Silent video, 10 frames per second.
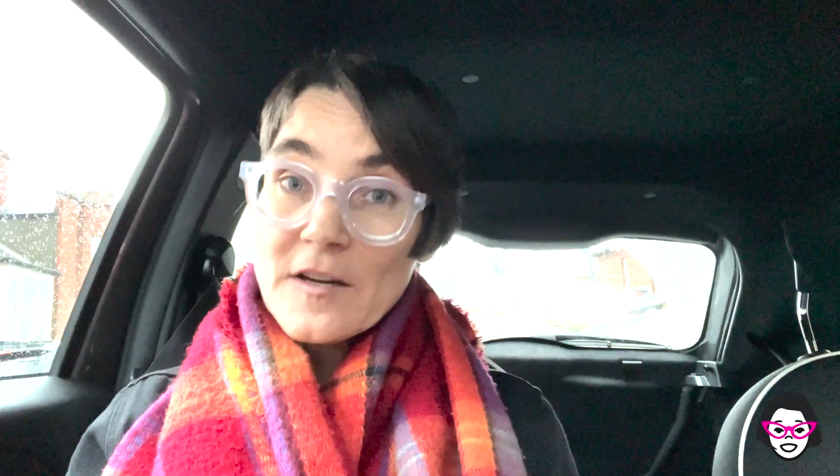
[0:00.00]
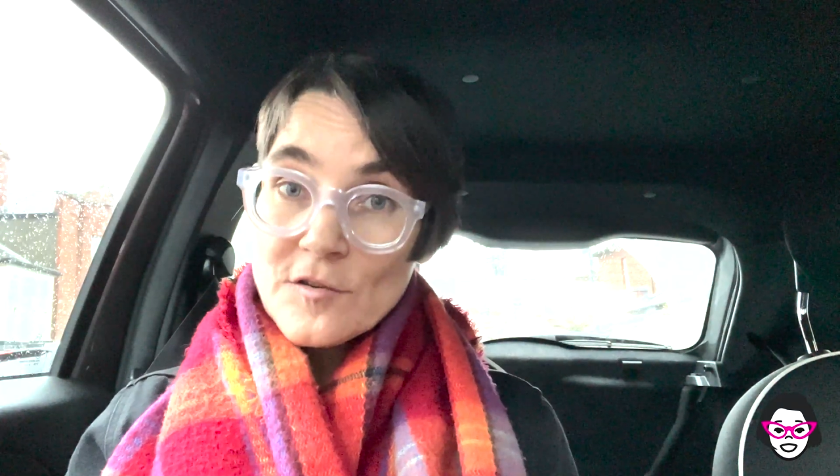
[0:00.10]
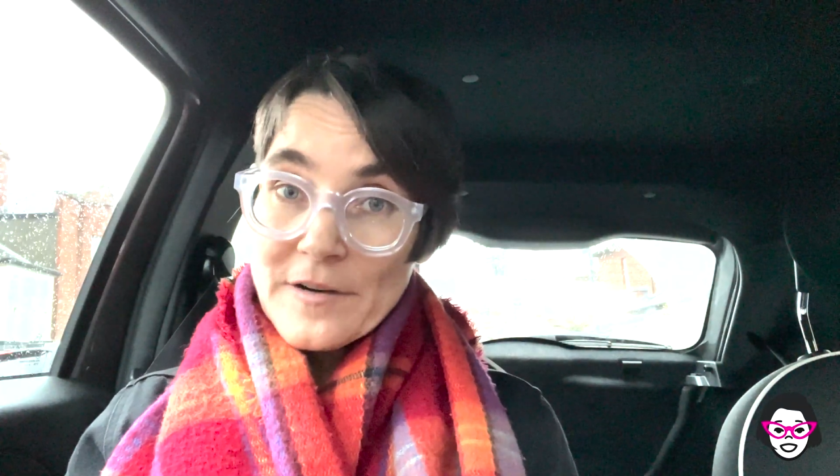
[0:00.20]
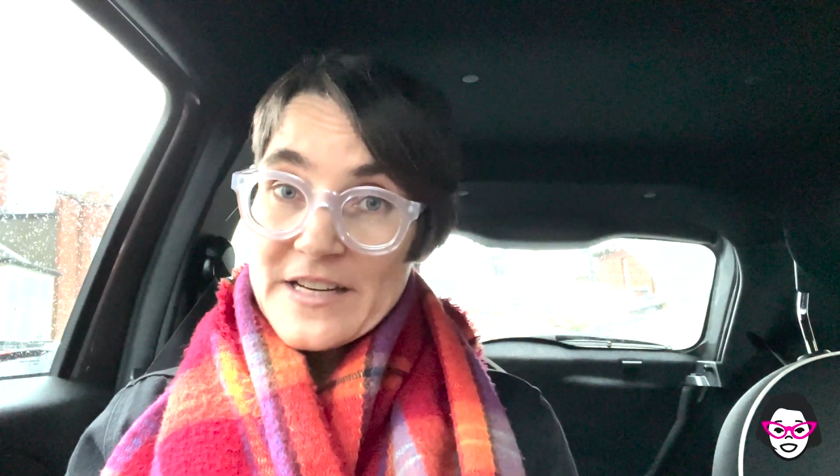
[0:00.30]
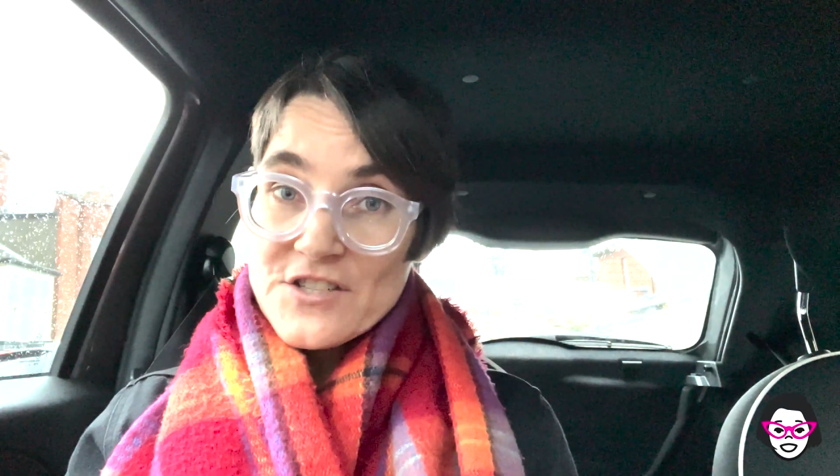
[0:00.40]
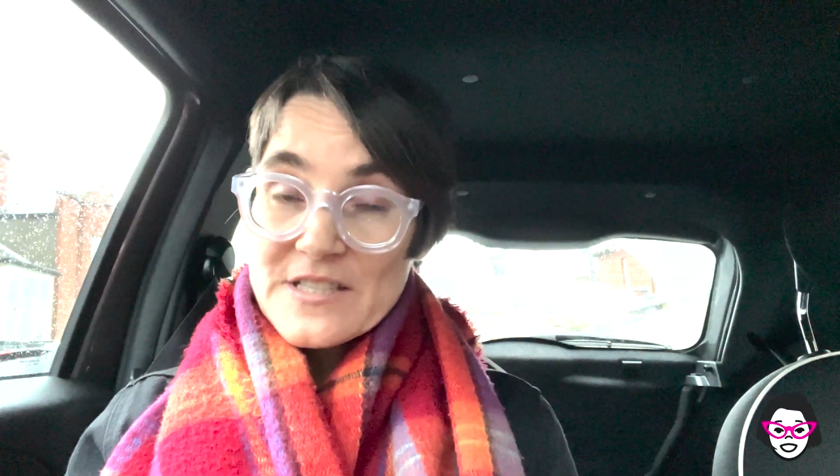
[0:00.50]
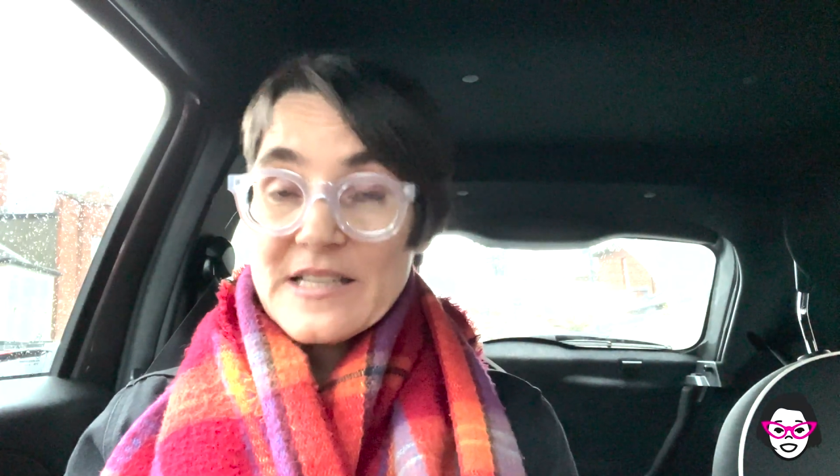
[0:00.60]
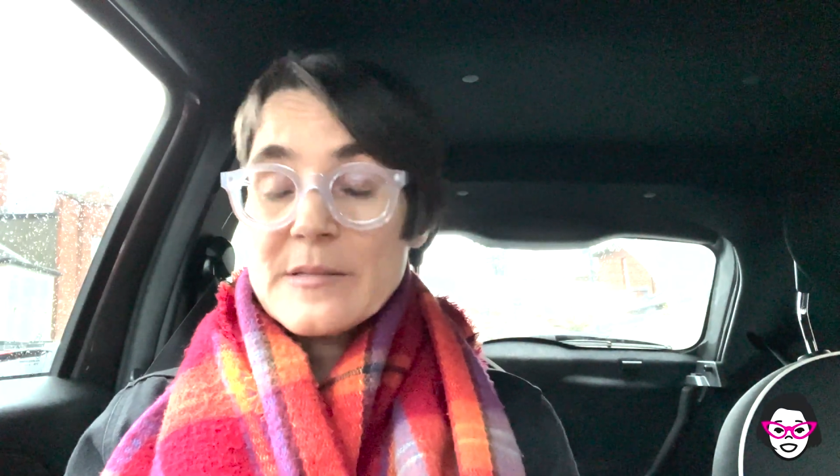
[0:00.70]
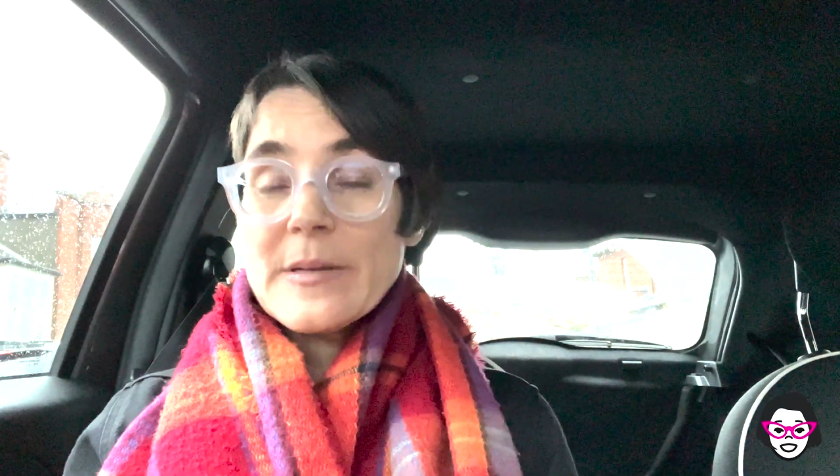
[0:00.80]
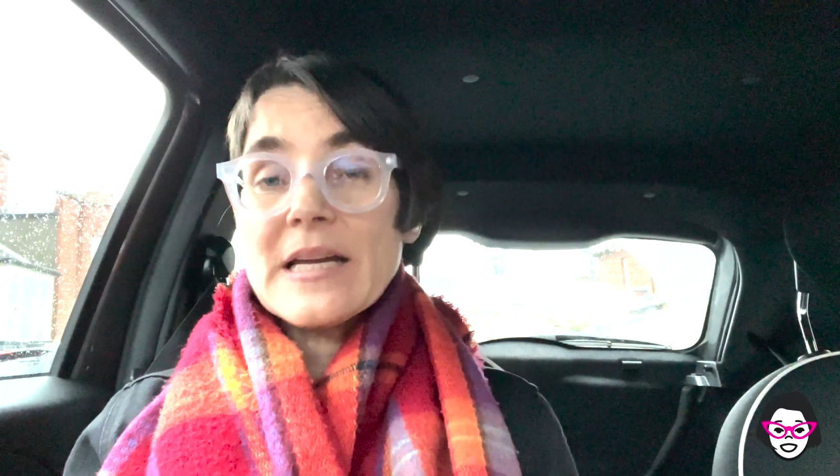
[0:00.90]
courageously
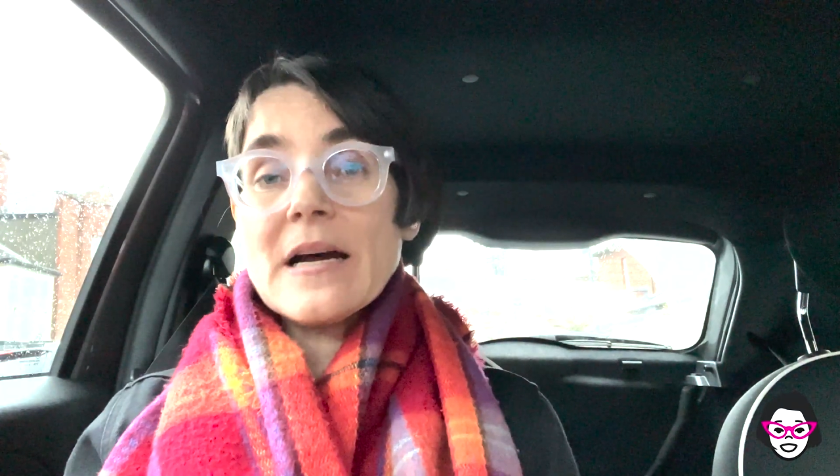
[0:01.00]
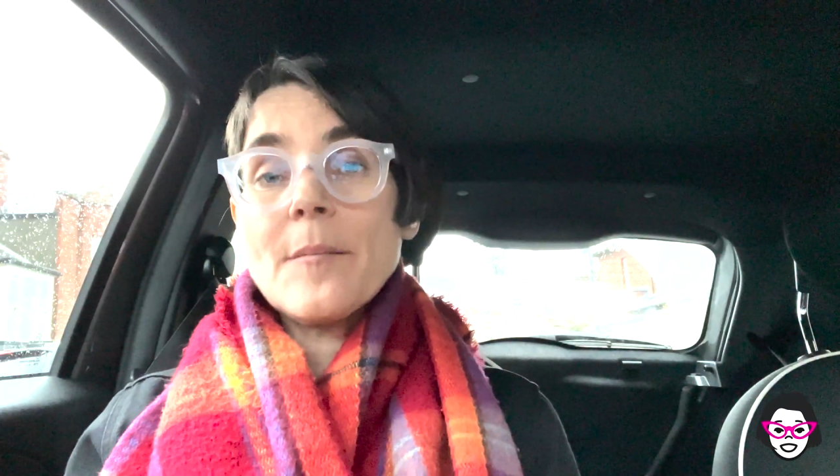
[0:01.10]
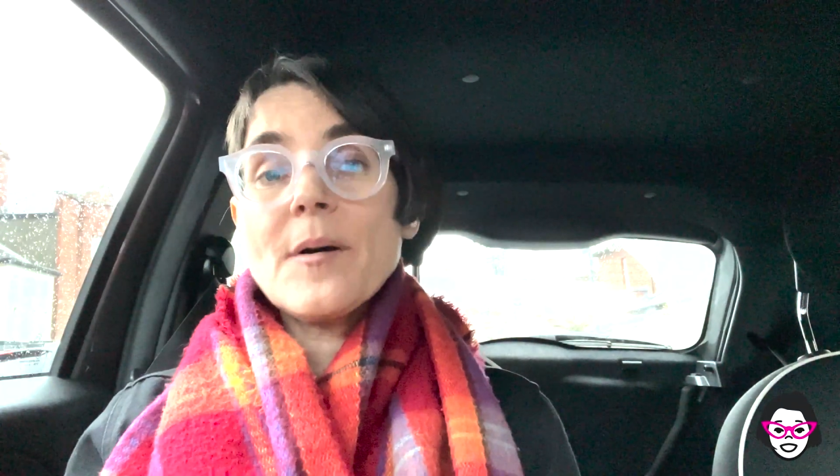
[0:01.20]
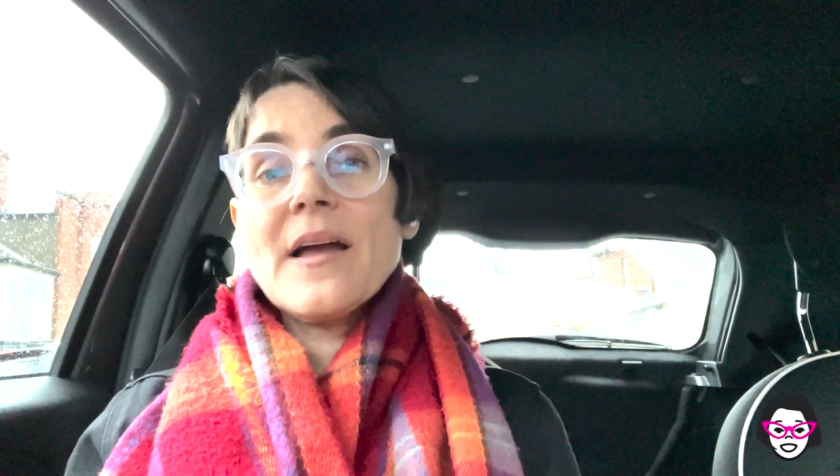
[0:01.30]
speak up.